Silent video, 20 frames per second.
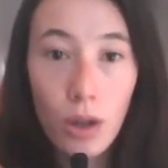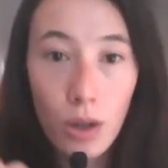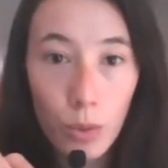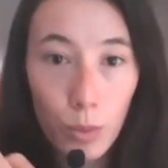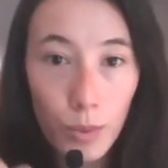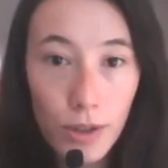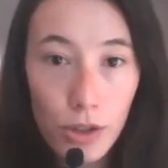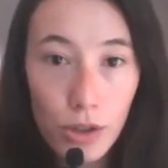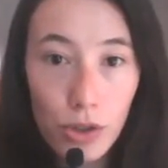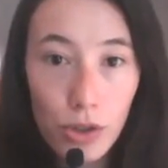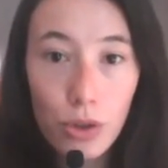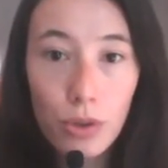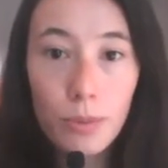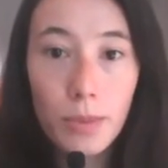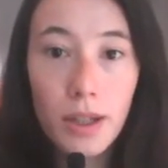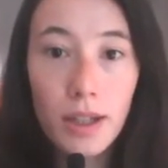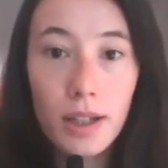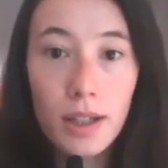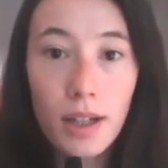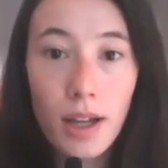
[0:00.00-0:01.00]
We zoom
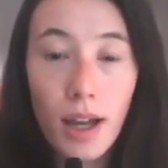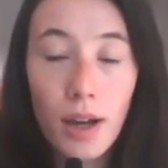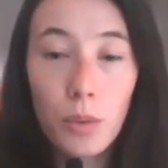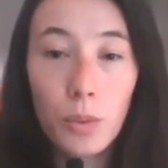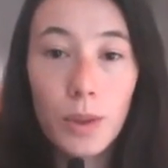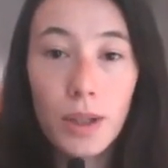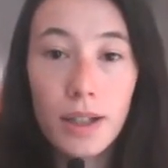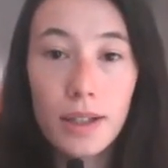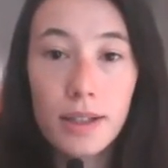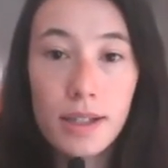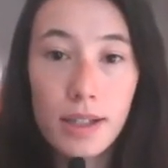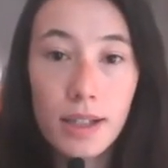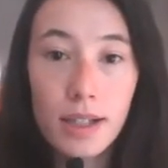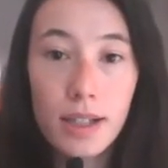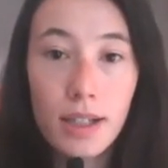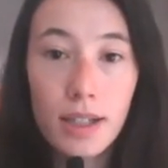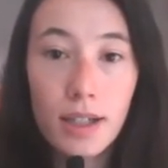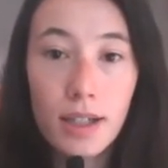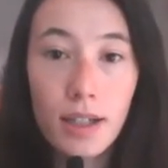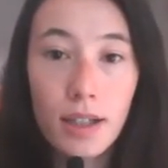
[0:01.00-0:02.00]
in and we can
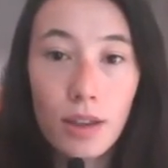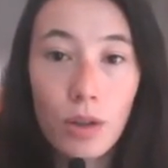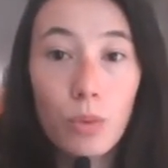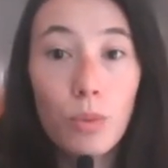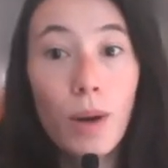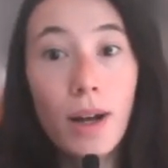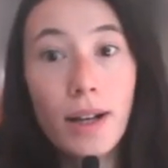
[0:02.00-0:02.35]
see the right